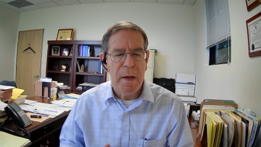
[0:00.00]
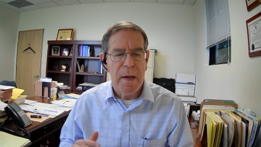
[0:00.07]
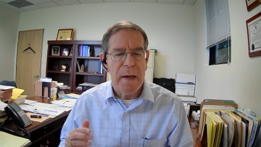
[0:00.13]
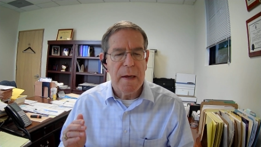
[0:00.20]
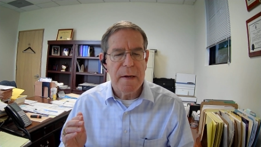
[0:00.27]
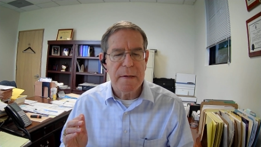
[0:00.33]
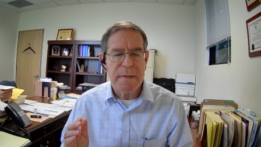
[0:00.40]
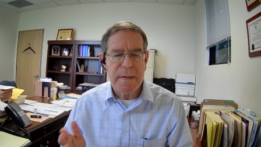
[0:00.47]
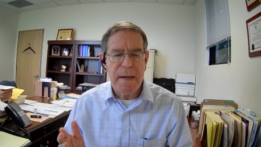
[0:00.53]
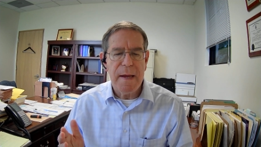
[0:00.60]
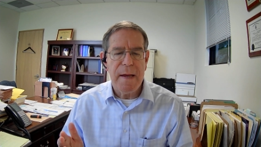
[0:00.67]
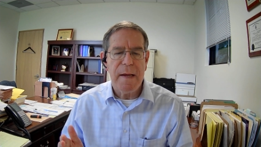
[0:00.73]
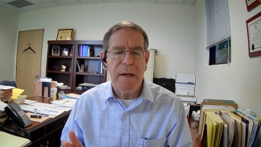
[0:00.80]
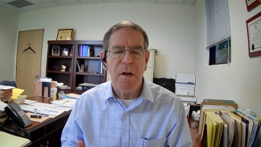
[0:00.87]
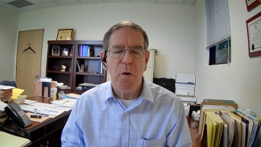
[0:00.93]
It is
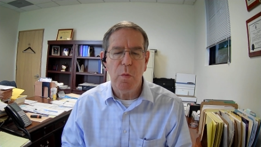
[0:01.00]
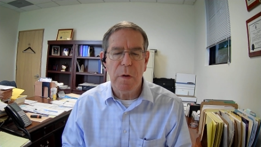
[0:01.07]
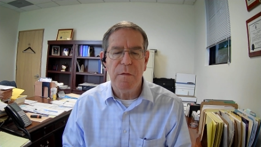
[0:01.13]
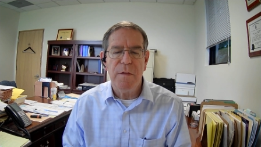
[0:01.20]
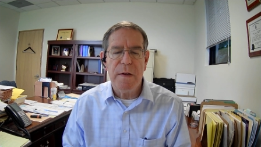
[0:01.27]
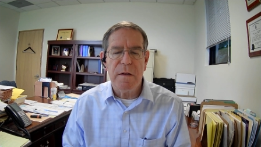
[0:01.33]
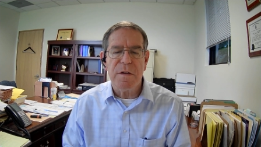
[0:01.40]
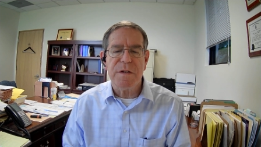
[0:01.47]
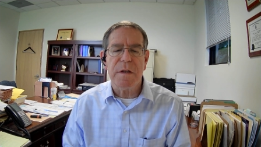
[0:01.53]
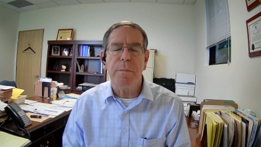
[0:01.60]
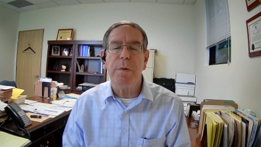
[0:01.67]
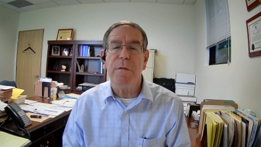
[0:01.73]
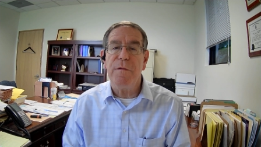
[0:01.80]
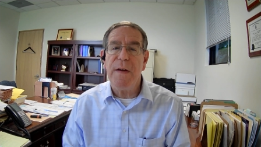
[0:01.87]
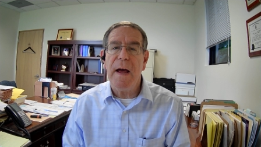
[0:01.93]
he who reveals the
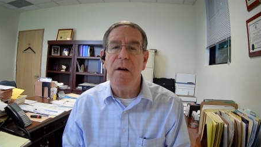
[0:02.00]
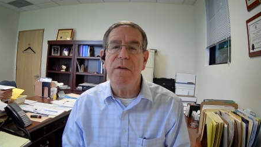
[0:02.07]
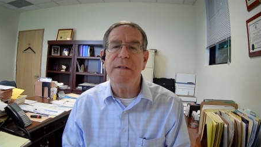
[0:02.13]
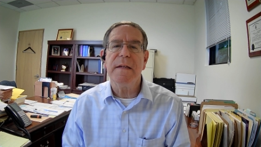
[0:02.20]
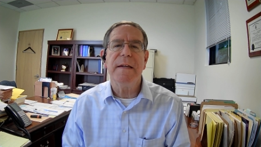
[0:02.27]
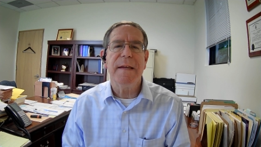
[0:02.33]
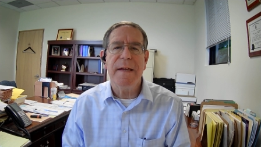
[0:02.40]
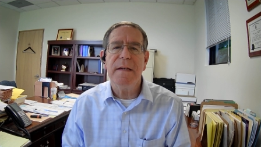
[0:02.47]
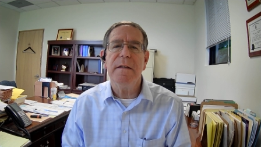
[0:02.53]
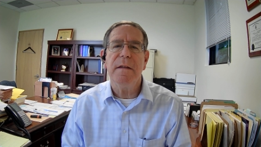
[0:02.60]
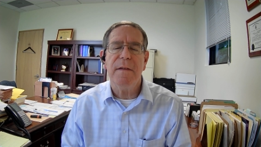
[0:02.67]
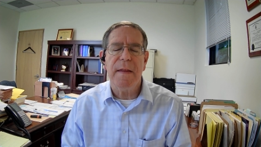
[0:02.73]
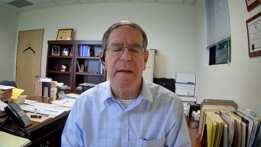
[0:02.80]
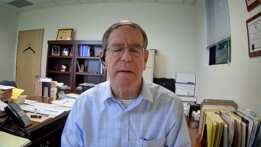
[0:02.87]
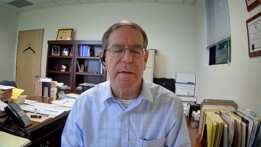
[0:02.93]
profound and hidden
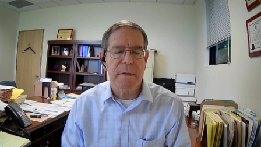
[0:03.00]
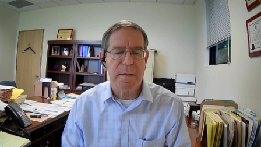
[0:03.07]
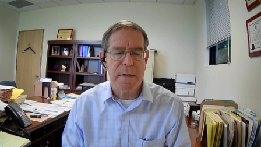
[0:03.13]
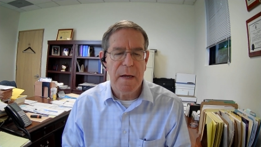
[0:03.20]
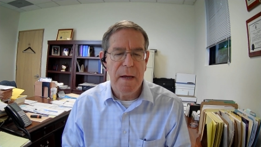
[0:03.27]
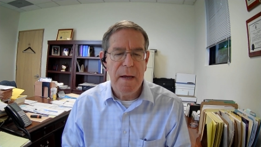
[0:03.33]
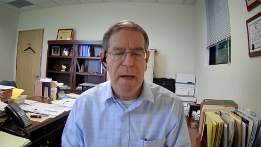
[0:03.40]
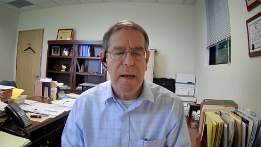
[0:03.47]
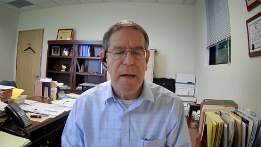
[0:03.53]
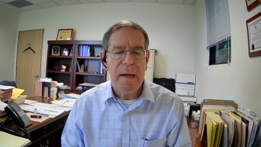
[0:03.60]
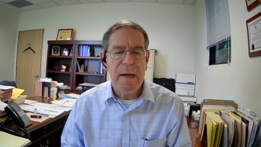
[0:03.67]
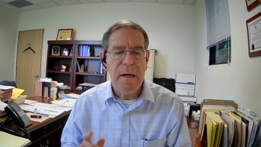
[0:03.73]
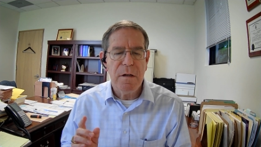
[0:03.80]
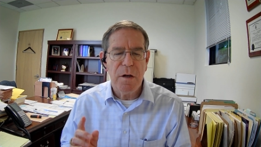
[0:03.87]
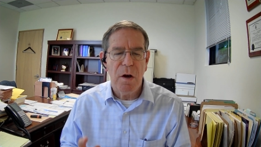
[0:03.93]
things.
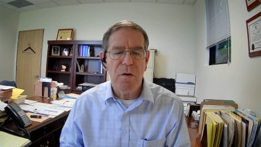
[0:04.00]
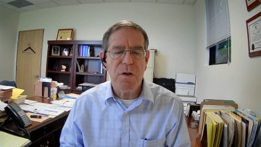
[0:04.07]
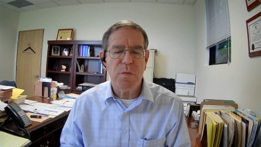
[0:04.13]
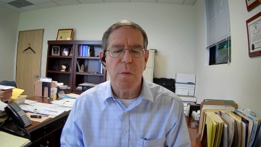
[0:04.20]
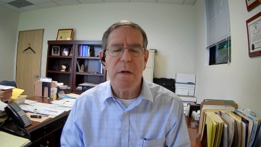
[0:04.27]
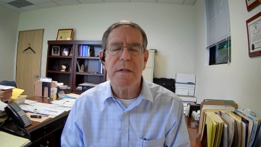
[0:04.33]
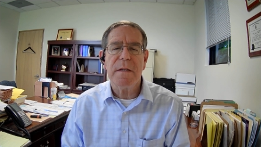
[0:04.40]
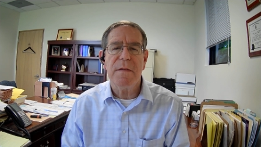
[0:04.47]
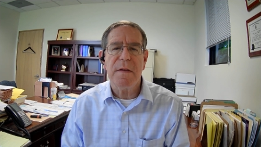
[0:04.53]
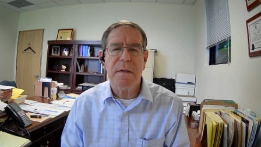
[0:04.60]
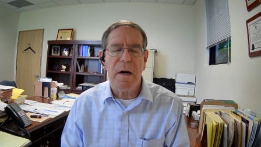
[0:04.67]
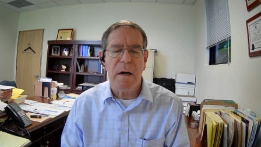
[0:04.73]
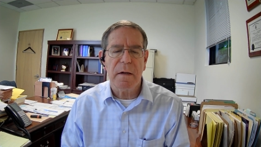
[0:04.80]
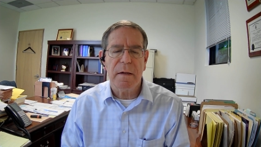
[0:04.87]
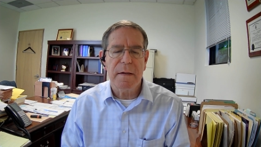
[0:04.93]
He knows what is in the
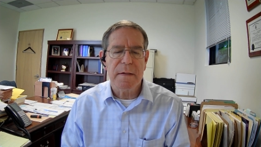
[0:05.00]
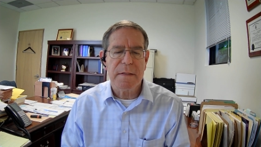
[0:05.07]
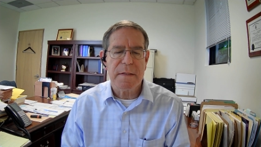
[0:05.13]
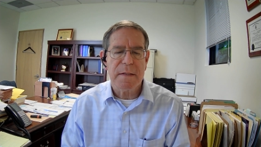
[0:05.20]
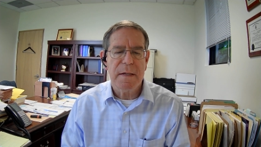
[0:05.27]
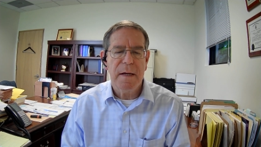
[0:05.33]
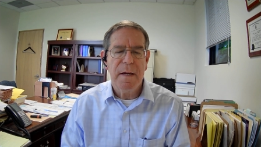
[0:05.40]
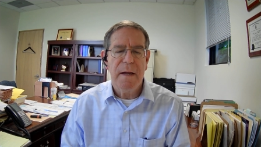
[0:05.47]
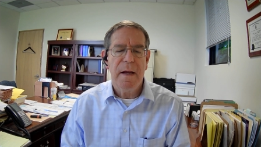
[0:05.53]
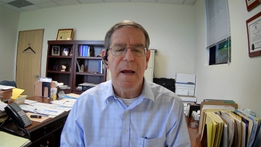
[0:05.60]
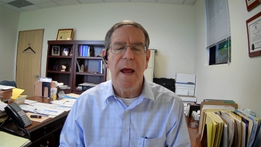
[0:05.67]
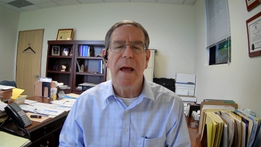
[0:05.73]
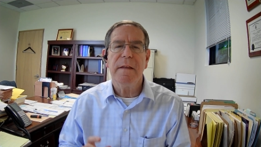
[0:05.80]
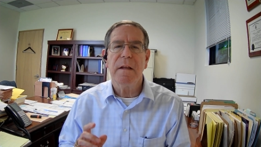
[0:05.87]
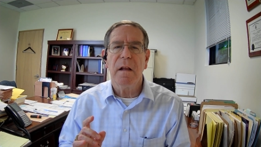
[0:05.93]
darkness
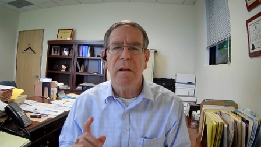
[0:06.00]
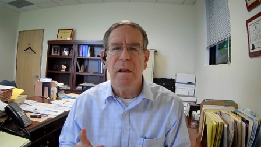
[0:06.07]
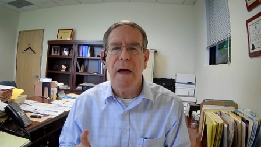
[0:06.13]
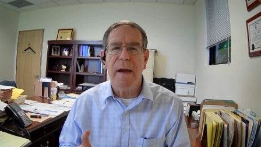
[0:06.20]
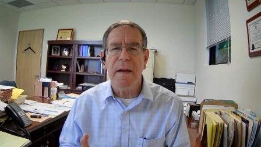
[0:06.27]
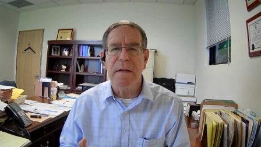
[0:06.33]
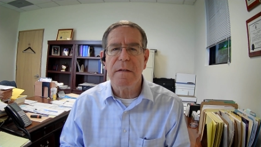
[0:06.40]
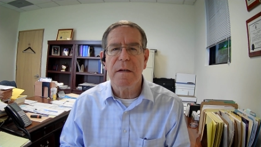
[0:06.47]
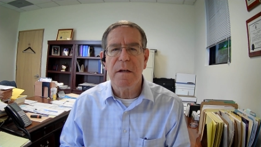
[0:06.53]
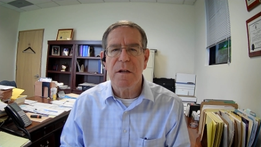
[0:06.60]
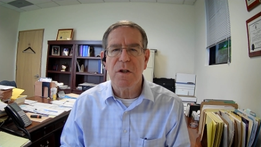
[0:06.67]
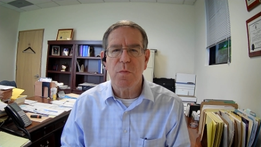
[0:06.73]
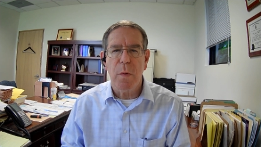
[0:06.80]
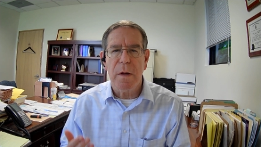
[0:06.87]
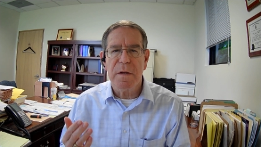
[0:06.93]
and the light
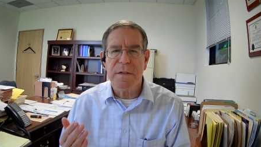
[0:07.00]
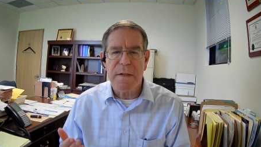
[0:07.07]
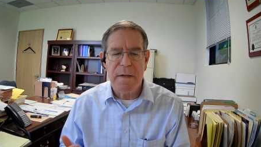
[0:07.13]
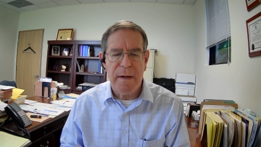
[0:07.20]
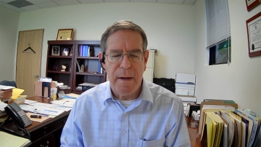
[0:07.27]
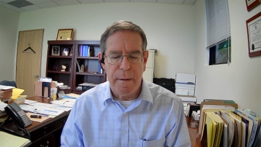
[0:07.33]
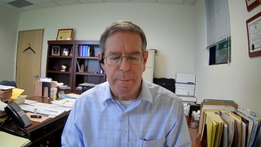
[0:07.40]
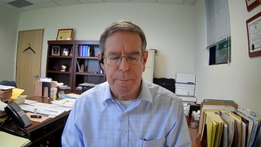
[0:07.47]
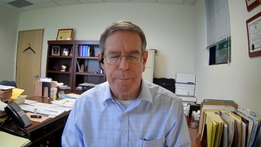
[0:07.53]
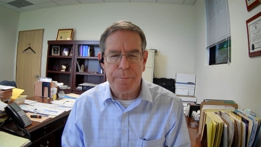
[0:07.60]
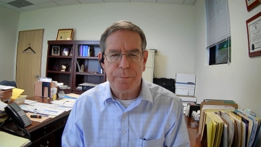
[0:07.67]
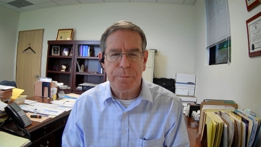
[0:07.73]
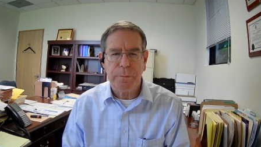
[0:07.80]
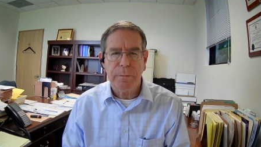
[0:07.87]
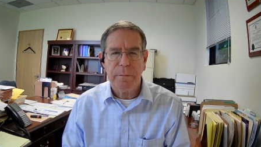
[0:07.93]
dwells in him.
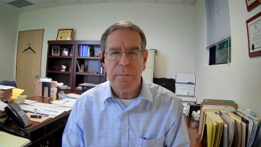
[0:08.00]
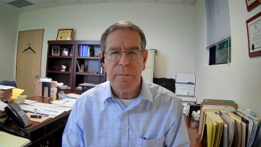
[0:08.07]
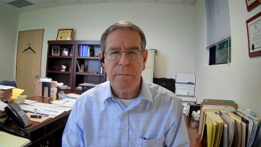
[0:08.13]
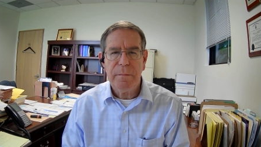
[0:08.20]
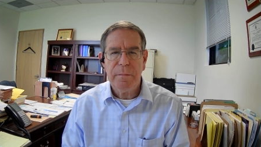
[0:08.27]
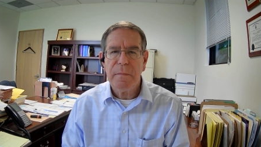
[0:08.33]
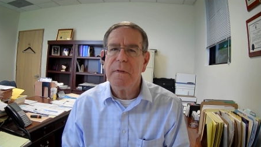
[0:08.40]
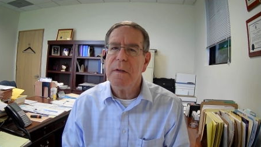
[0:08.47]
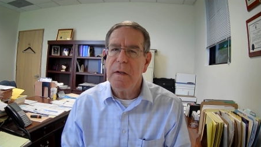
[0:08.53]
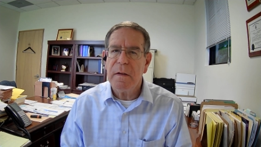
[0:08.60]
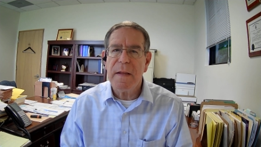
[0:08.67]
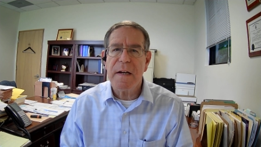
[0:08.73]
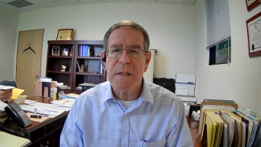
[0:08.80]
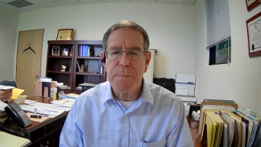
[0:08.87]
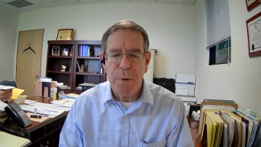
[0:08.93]

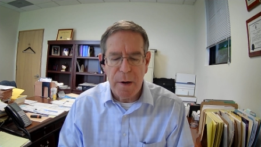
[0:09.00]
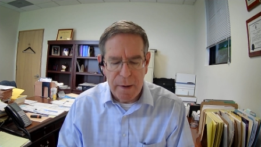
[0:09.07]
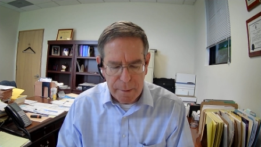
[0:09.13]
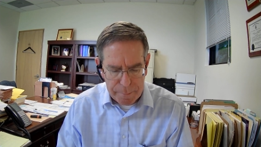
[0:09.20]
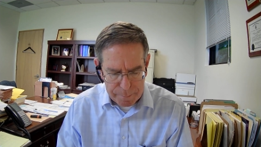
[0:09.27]
Let us pray.